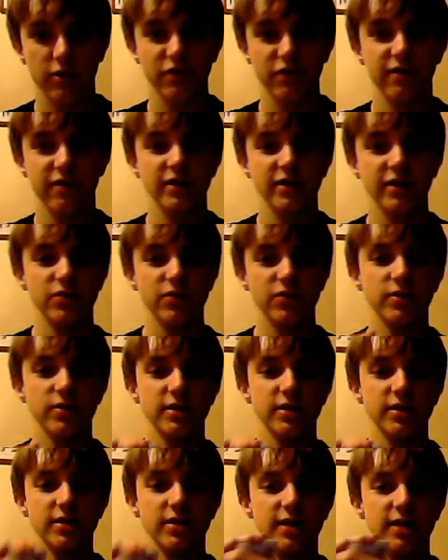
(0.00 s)
fans with this
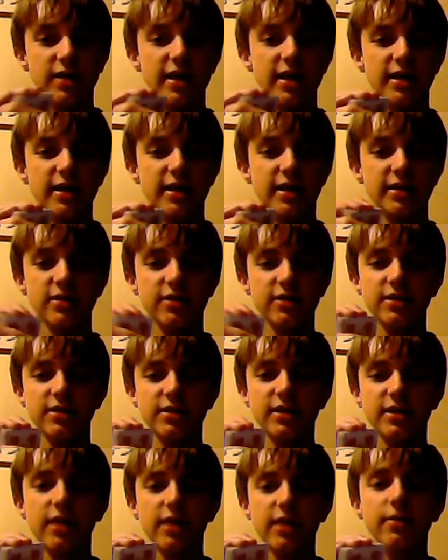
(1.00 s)
deck, and they're starting to
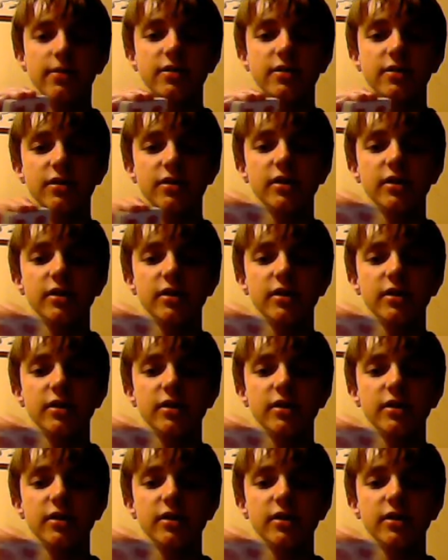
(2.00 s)
get a bit